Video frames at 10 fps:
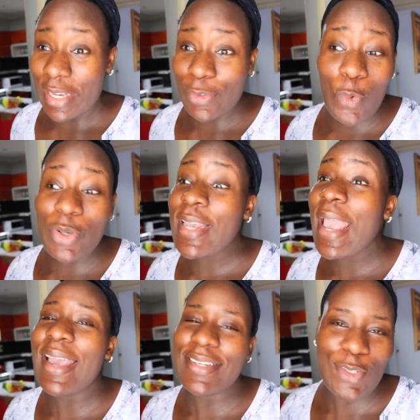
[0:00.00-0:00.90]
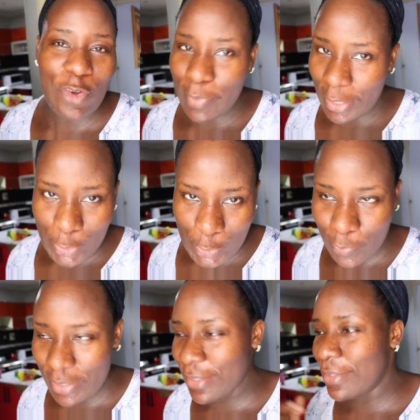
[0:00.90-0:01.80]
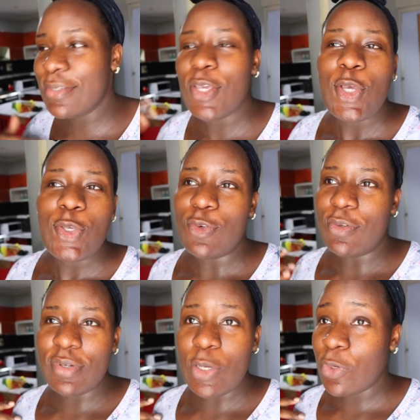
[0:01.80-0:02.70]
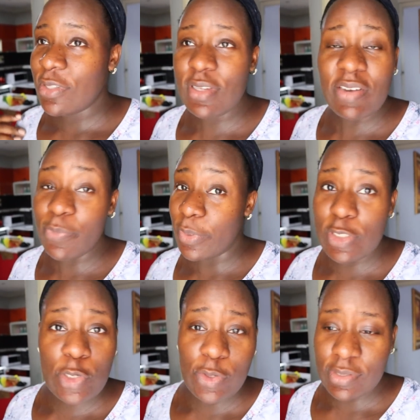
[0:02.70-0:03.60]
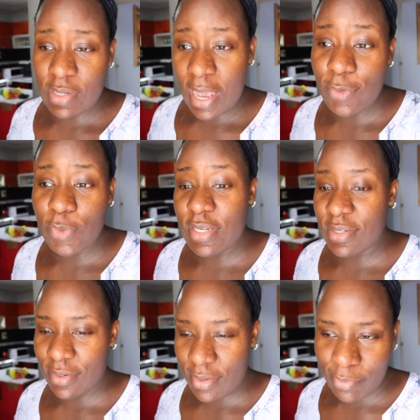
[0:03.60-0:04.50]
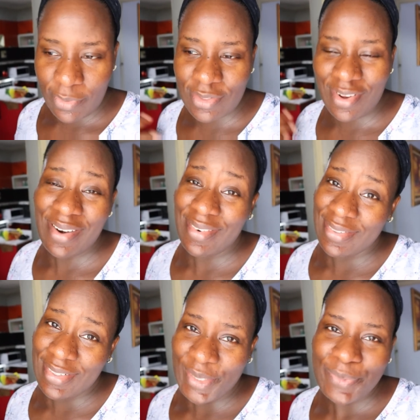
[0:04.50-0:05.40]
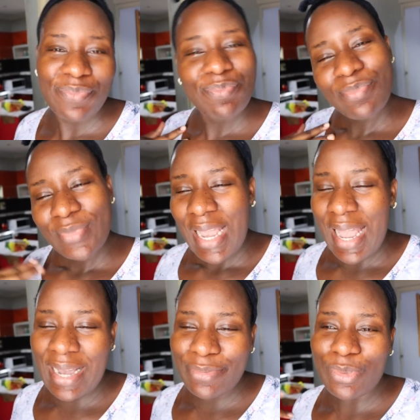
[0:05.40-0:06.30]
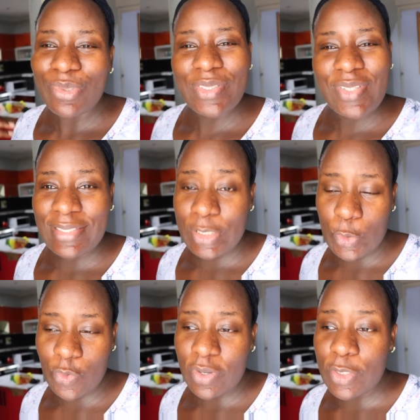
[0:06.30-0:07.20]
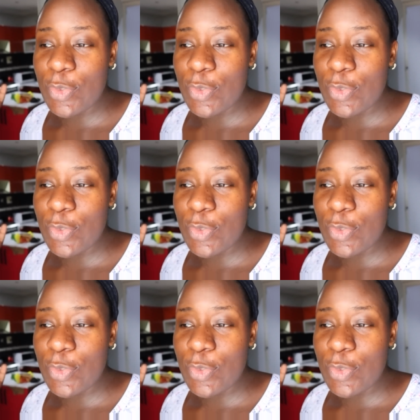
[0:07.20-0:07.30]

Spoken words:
I don't wash any of my clothes. My kids, you know, he washes everybody's clothes in the house when he's around, but when he's not around now, I have to just try and take over.